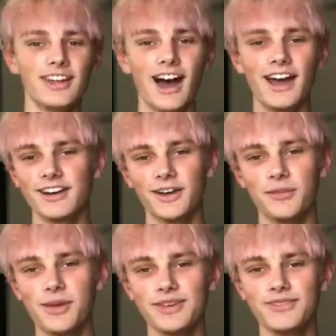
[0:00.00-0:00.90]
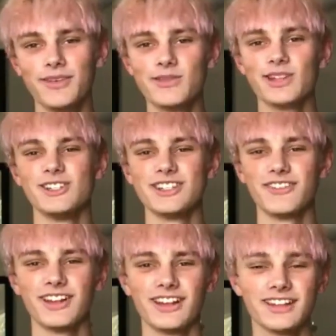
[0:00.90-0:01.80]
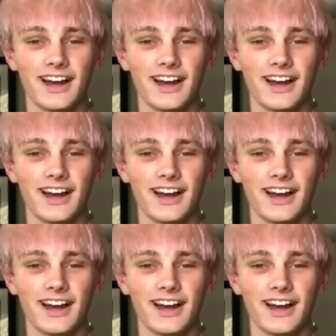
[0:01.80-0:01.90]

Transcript: I don't know, maybe I'll do something like that.